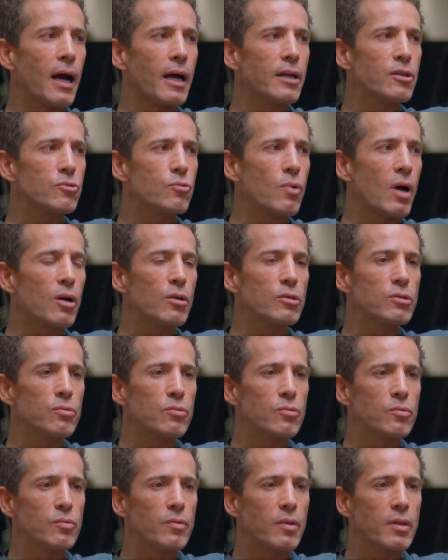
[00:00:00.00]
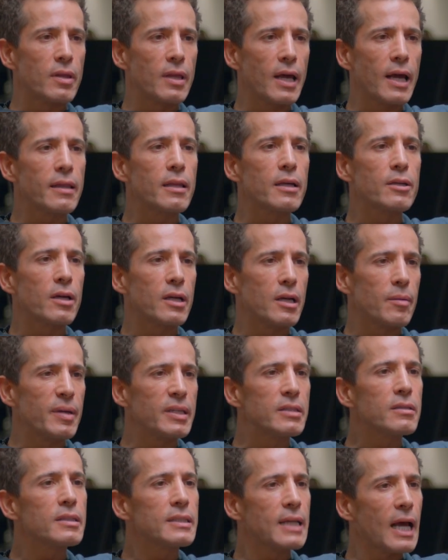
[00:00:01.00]
I struggle to think that you're going to
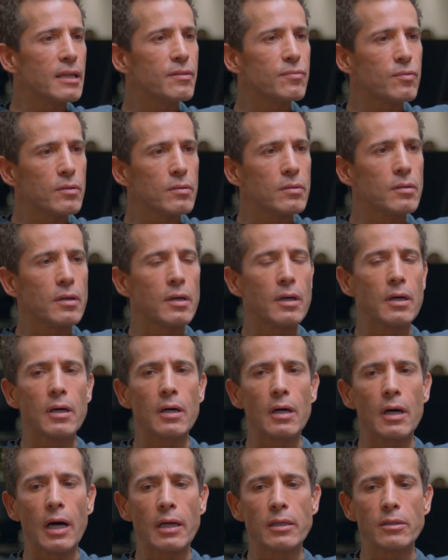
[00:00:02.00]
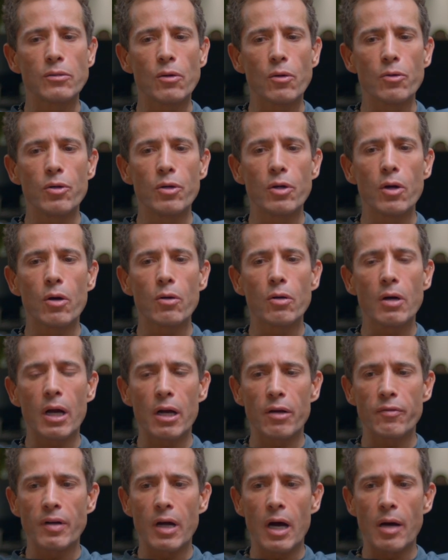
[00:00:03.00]
be successful. And so you got to
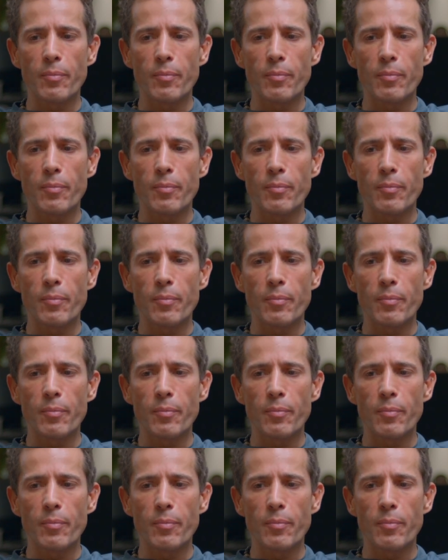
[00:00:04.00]
kind of